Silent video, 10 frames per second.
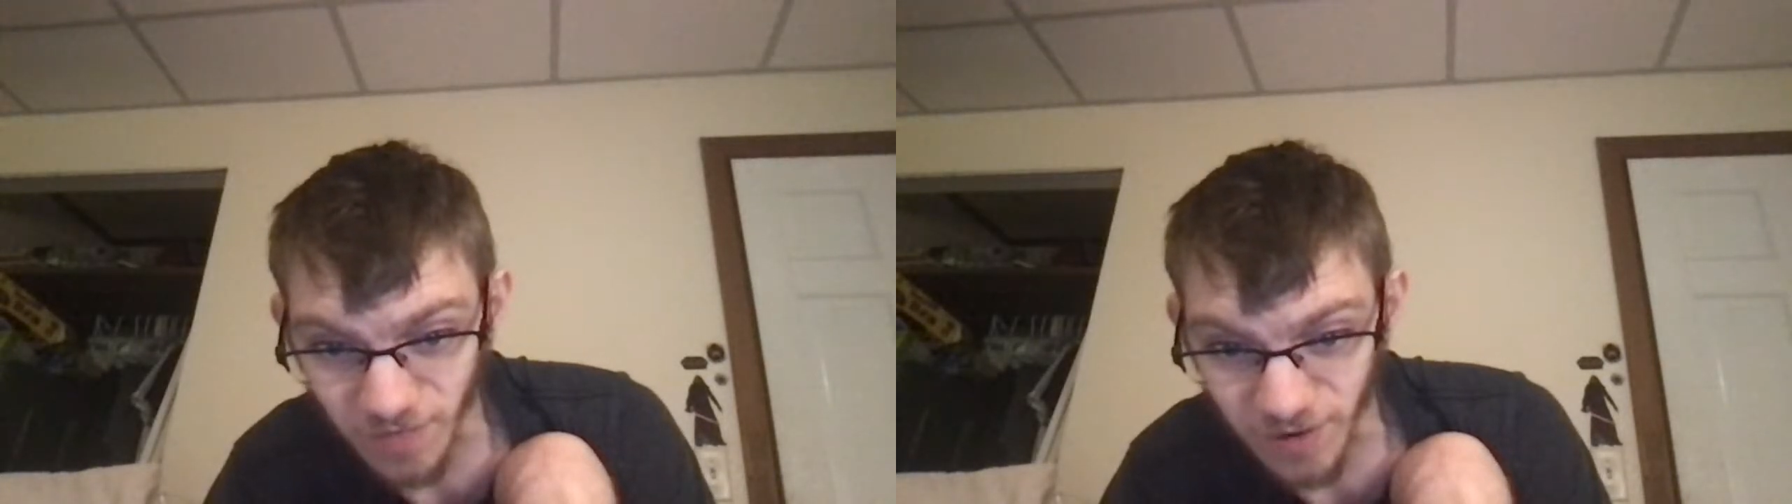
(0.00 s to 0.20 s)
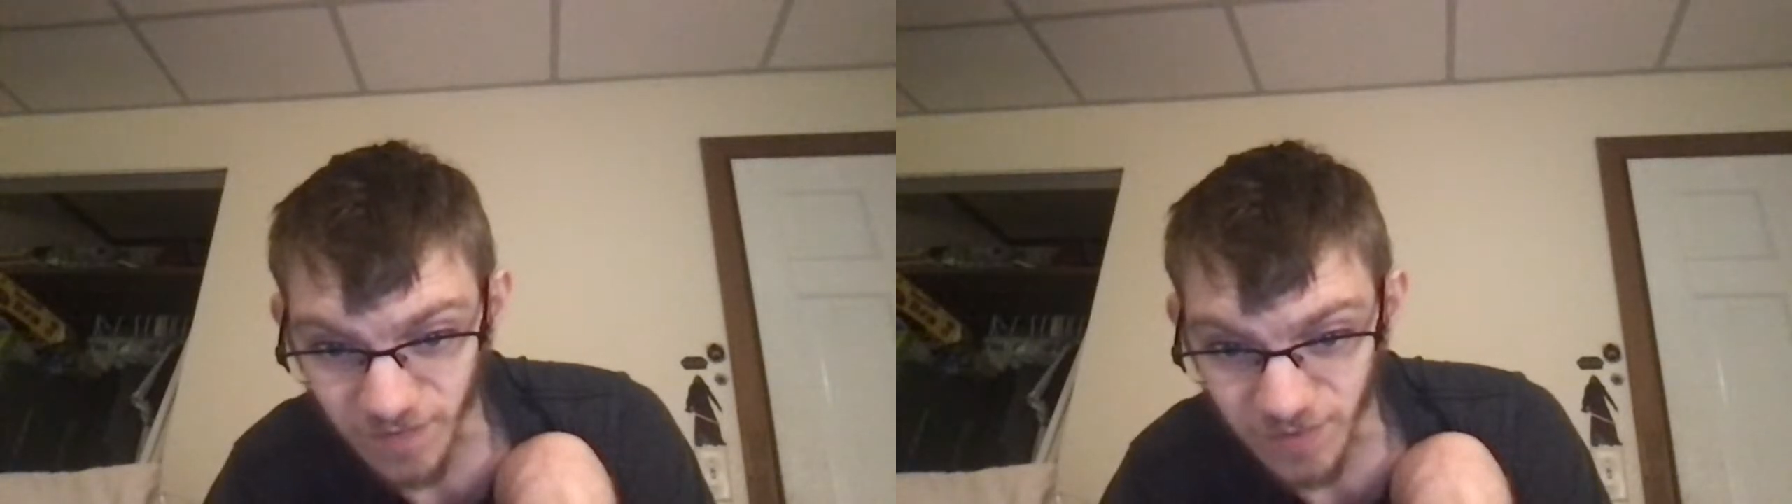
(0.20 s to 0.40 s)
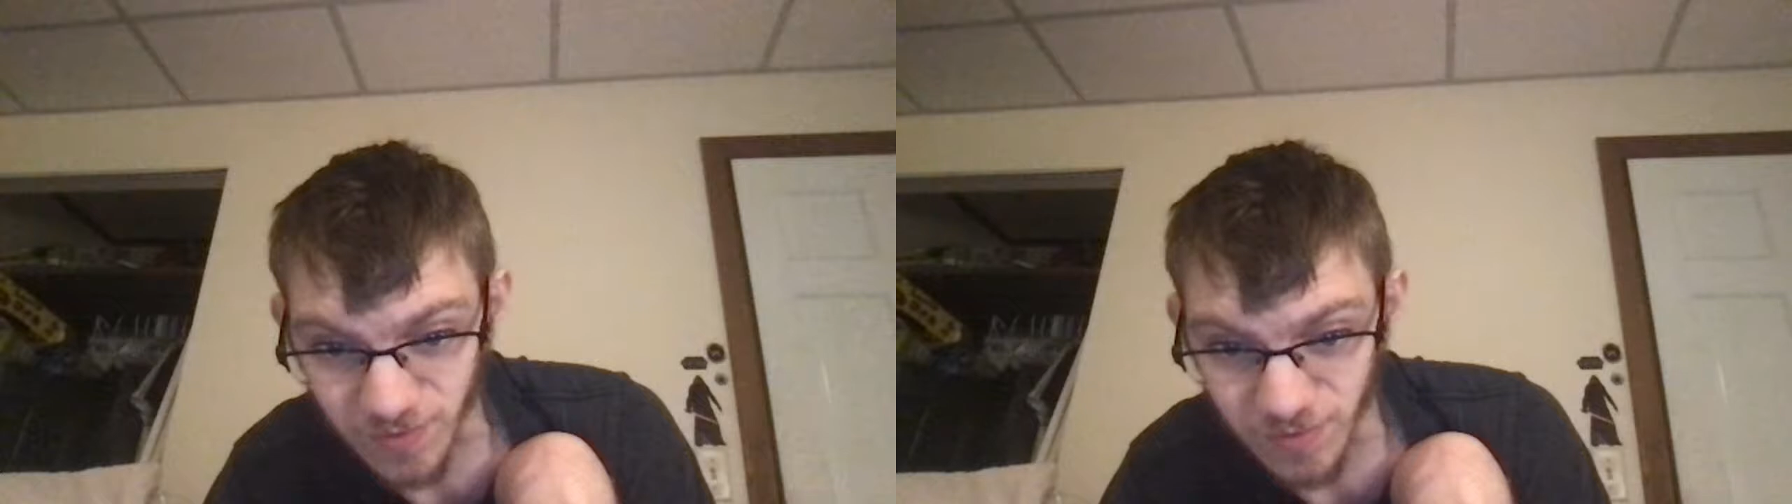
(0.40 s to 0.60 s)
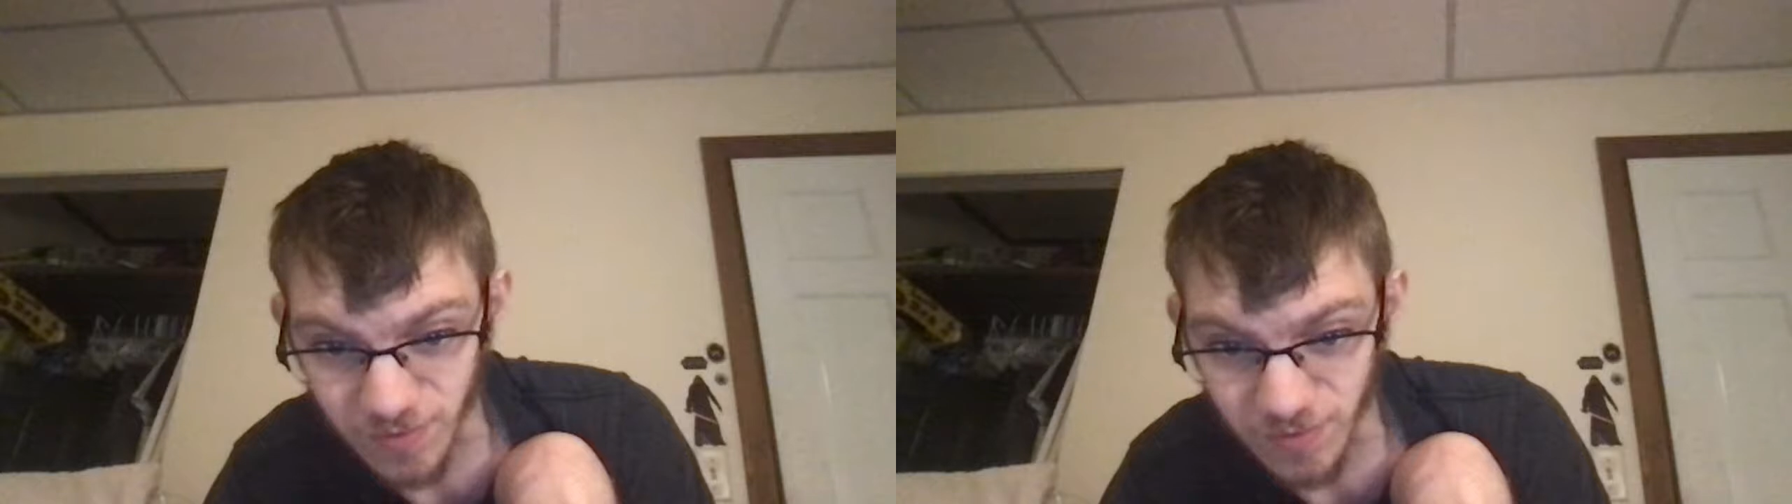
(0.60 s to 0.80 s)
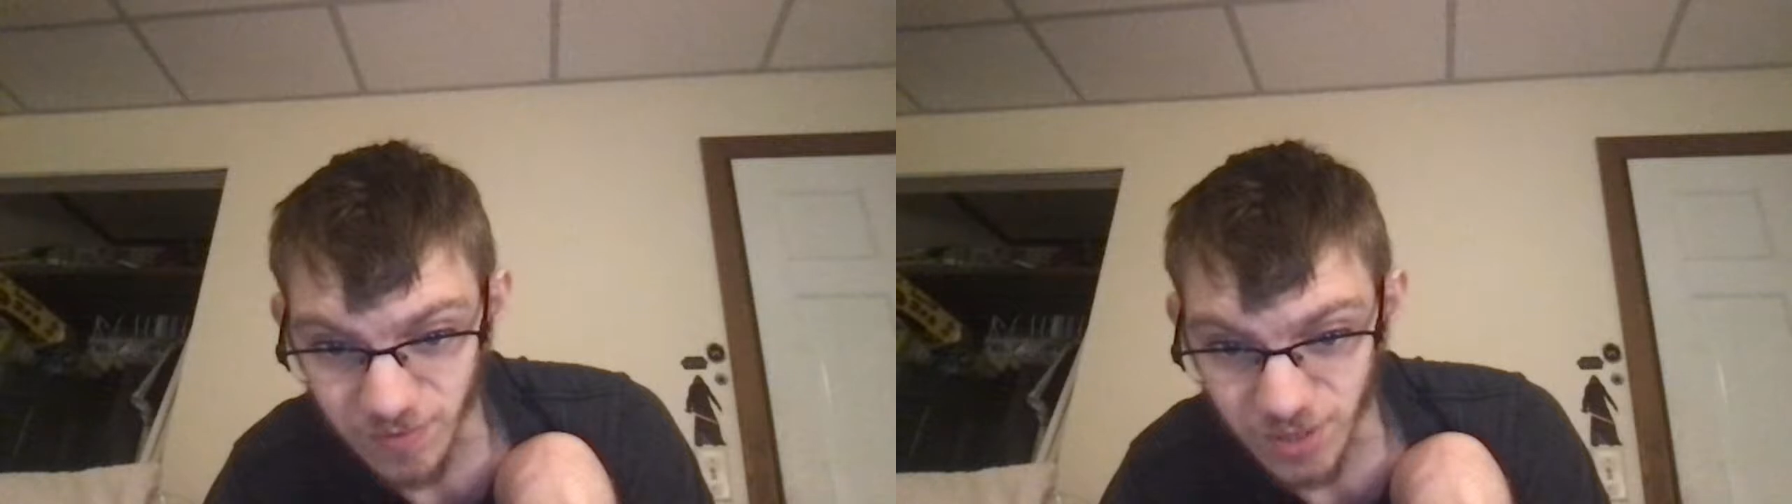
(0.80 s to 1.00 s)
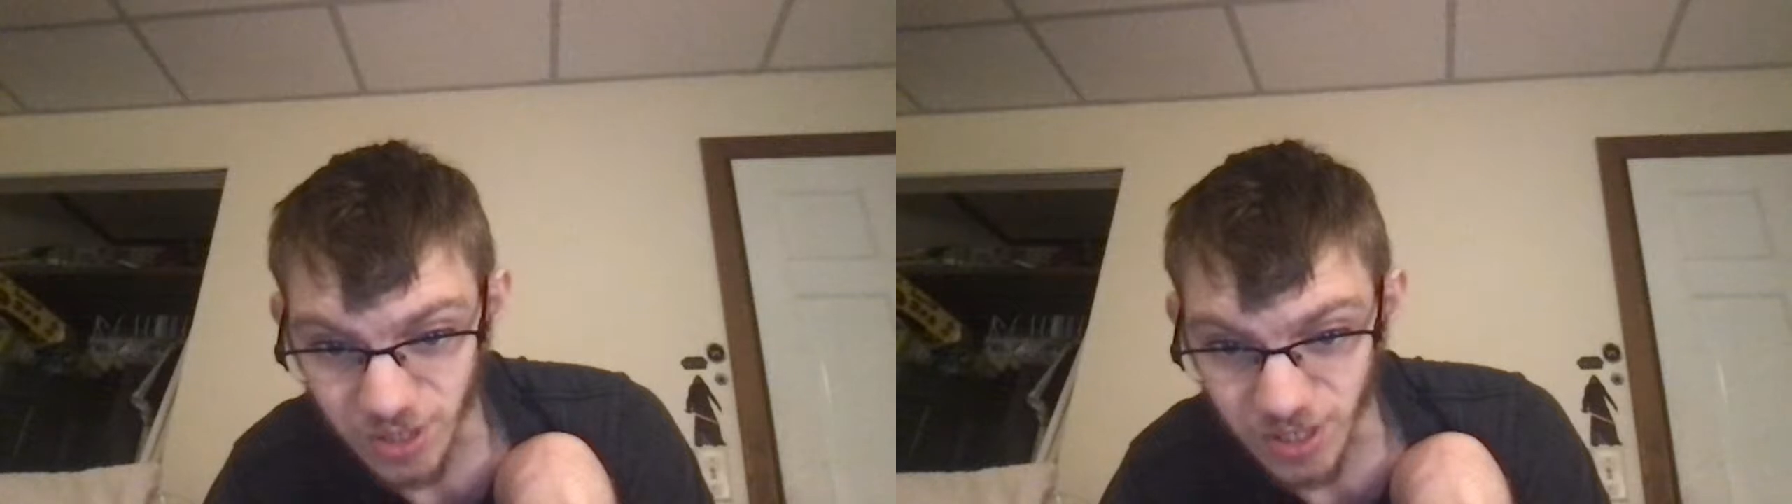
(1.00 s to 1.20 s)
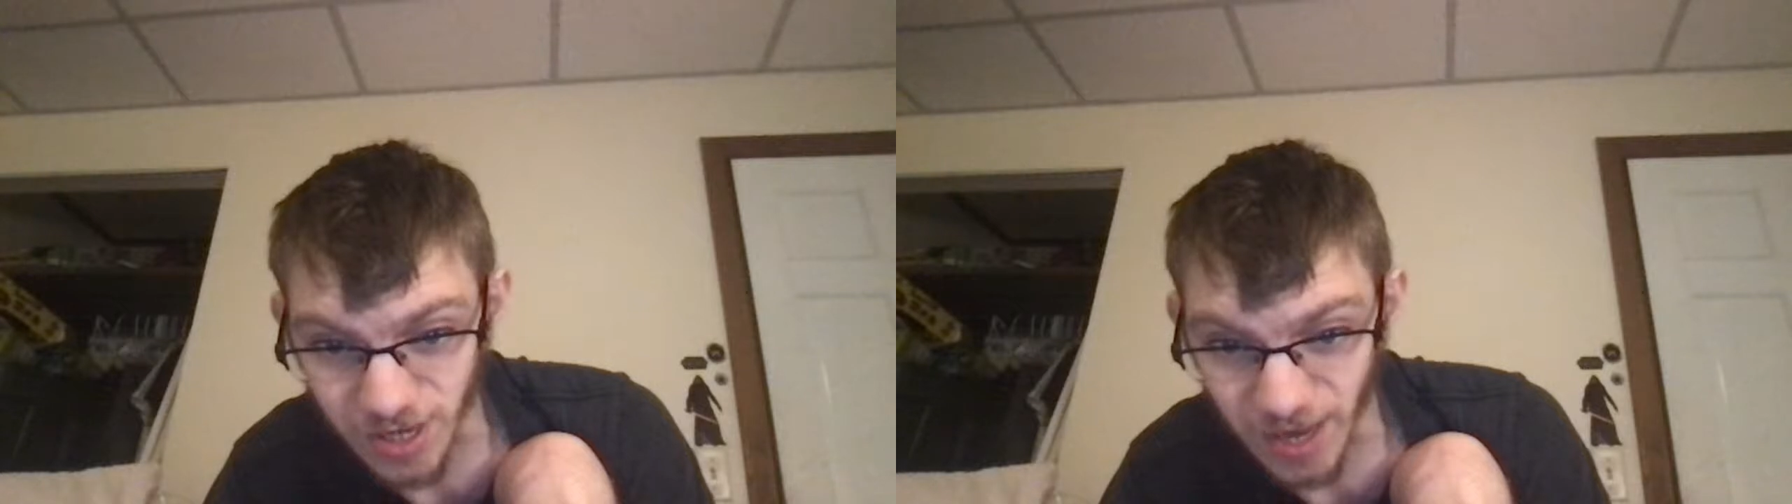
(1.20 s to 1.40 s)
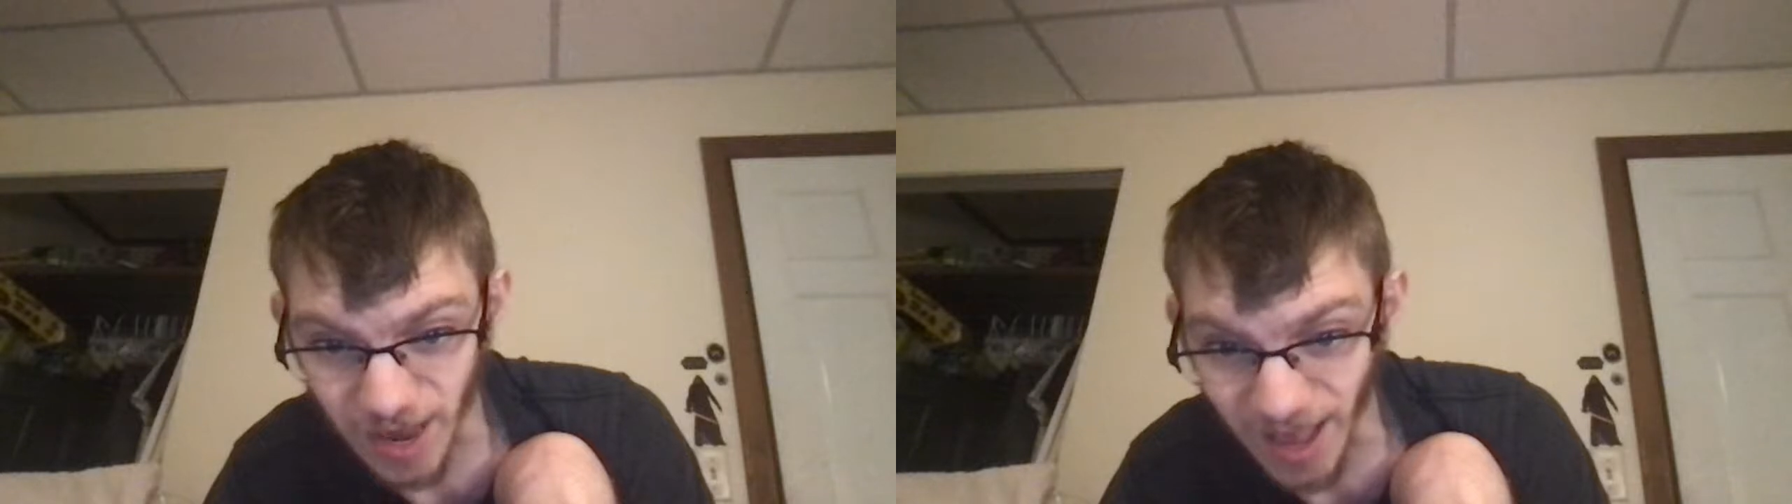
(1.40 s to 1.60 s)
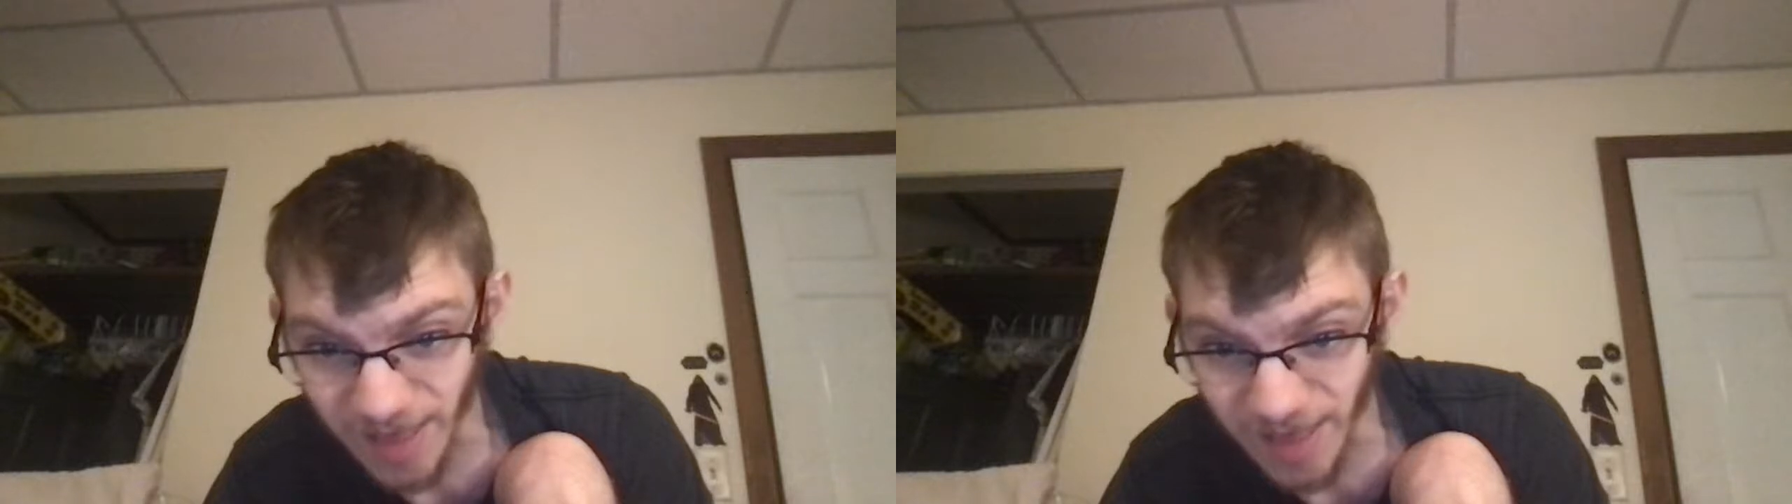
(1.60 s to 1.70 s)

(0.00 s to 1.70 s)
of Refugee